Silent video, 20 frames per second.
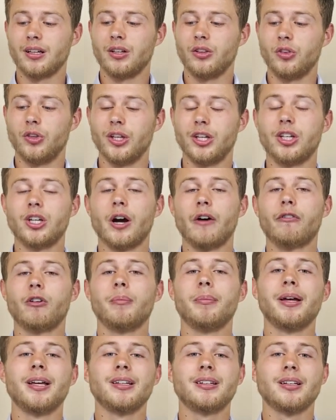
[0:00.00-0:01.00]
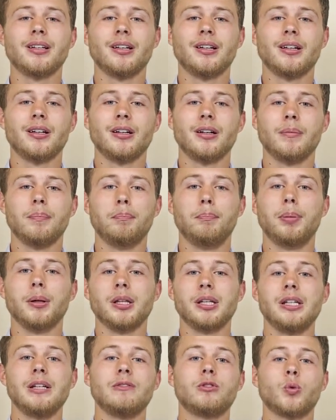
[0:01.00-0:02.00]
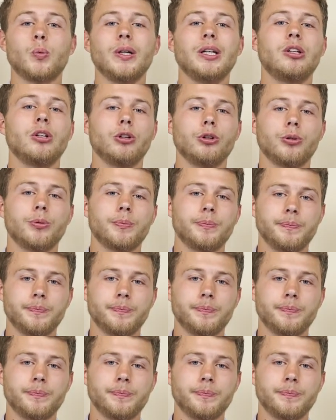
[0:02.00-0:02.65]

the government believes we do.